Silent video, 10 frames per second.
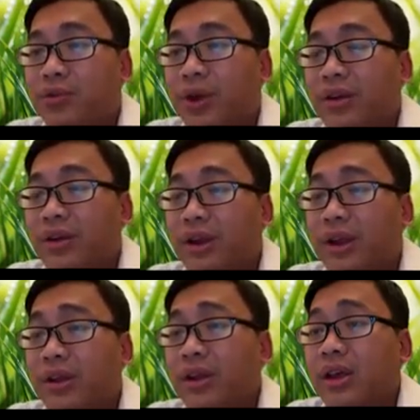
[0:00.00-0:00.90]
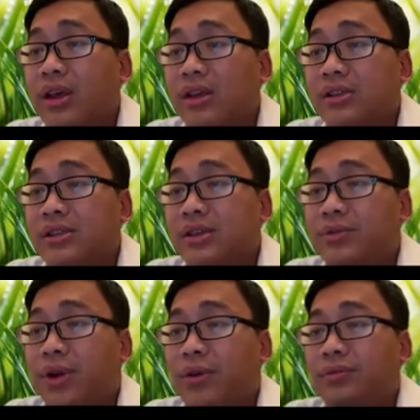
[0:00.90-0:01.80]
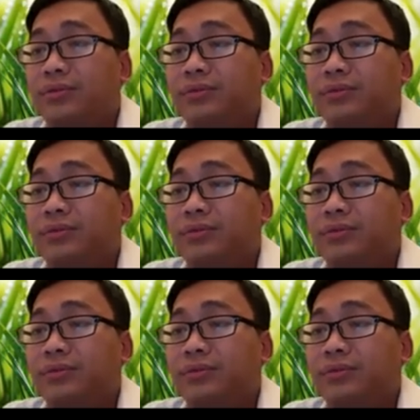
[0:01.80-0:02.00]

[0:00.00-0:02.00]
greater than 0.